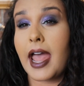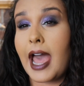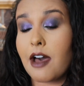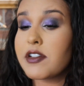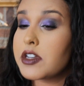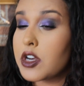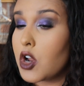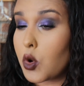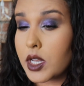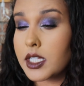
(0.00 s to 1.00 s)
I haven't
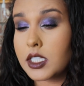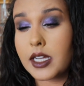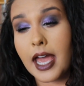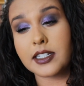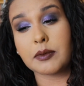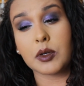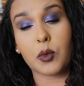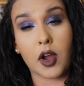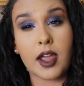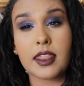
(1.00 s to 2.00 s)
noticed as I've
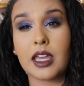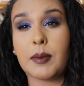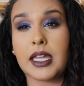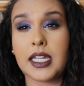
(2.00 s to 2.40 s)
been wearing them